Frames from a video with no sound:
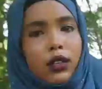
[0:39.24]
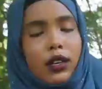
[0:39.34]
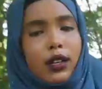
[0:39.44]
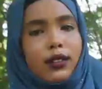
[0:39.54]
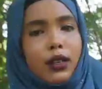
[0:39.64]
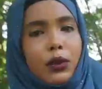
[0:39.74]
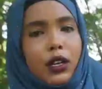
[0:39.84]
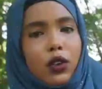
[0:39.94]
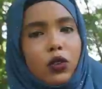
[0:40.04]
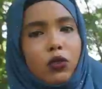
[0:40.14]
Garissa
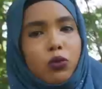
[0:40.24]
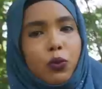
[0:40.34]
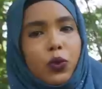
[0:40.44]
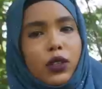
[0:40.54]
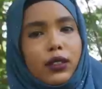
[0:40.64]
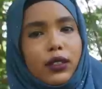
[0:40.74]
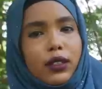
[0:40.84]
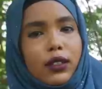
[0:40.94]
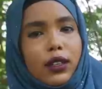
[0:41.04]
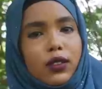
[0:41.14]
being a cosmopolitan,
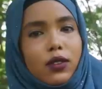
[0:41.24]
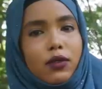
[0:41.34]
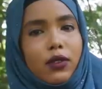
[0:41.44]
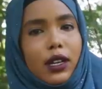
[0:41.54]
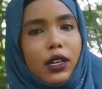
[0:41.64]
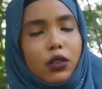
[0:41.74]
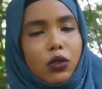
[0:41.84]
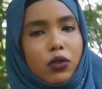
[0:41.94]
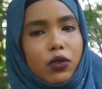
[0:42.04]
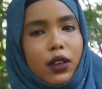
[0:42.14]
it has a
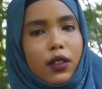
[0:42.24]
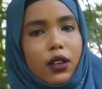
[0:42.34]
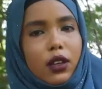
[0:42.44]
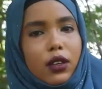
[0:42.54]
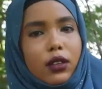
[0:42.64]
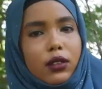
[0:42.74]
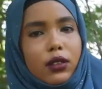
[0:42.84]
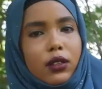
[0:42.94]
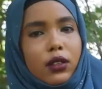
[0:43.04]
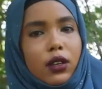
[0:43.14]
variety of other
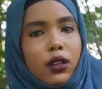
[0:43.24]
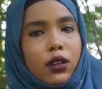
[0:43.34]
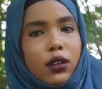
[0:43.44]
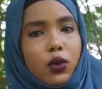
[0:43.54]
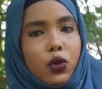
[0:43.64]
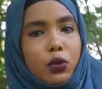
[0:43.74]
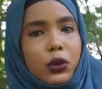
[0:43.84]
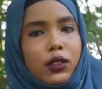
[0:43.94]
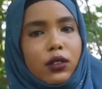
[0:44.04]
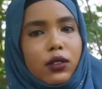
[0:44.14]

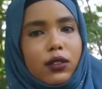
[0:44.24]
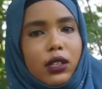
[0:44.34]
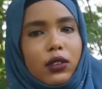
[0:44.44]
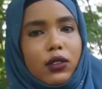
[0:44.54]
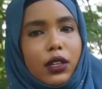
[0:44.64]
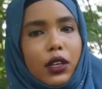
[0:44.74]
communities living